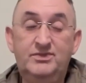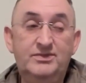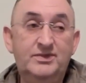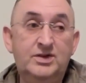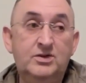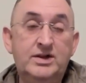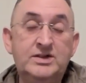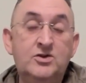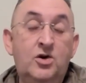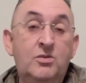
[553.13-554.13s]
you know,
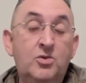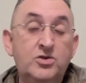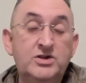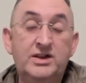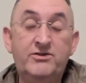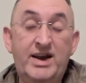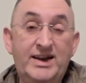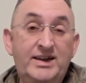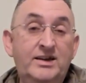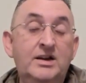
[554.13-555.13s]
is not emotionally
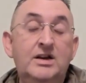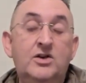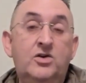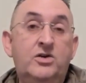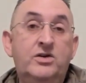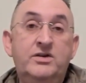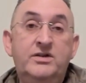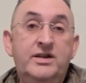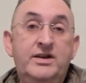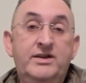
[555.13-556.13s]
ready, or
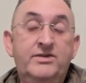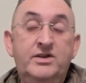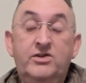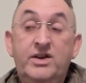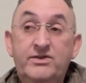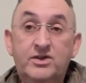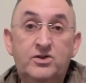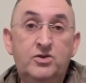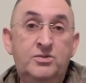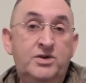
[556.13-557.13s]
they're even grieving
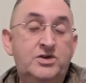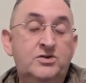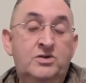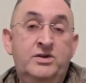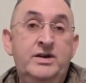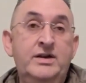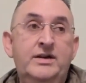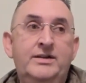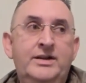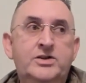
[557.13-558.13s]
too much, or
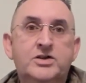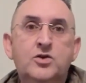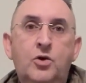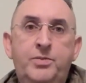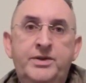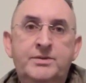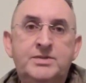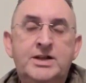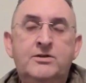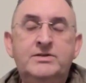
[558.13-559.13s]
they just open
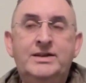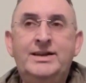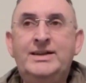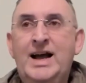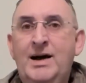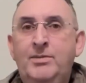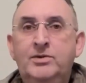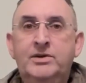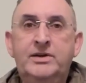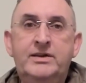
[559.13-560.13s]
themselves and they
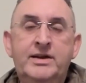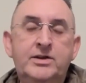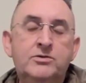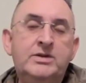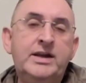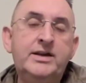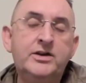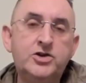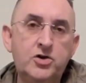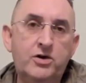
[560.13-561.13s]
dabble, or they think they'll take
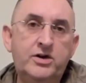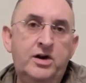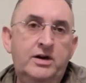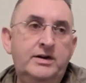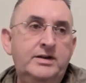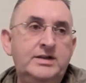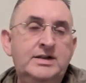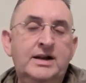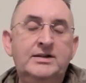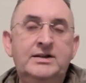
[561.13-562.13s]
a shortcut and they
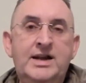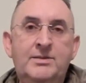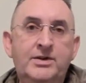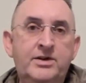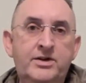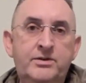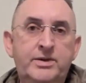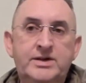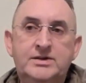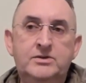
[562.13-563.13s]
start to dabble in other
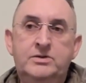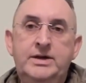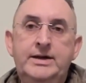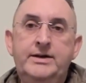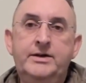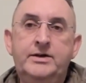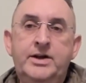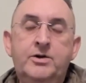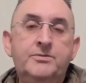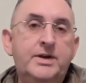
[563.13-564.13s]
ways. So
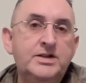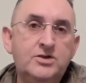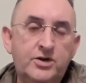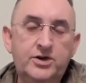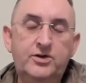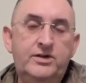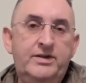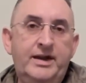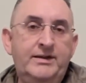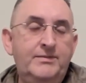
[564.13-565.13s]
no, it's not a good
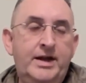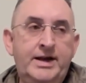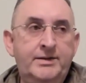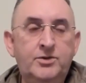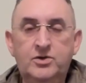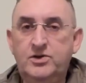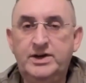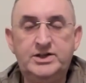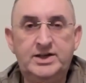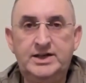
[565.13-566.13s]
thing, and I'm not going
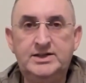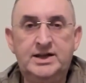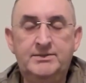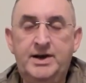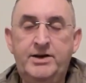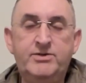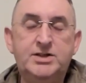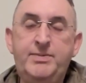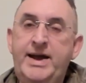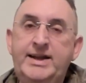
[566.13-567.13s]
to change that. I
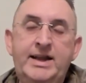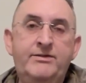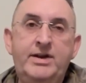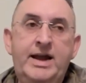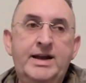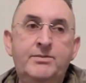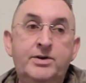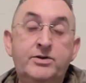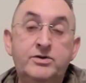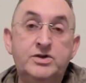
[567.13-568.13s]
respect
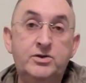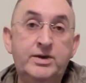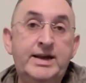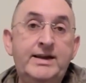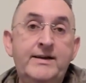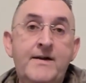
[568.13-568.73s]
anybody who's doing it,